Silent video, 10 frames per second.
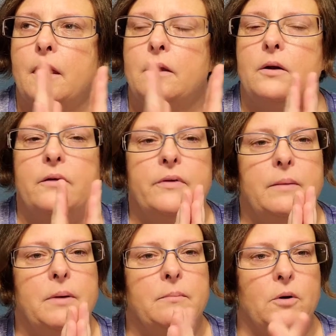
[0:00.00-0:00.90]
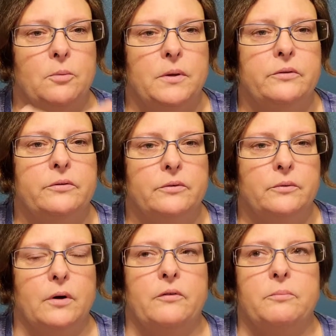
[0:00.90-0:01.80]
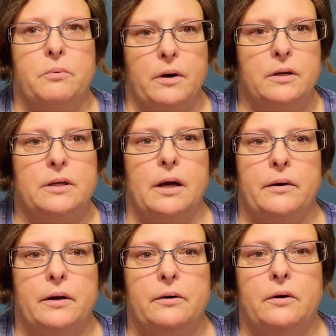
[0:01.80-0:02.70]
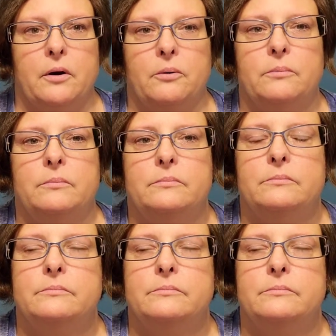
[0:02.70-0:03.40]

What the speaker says: You know, I've had my moments where I break down here at home.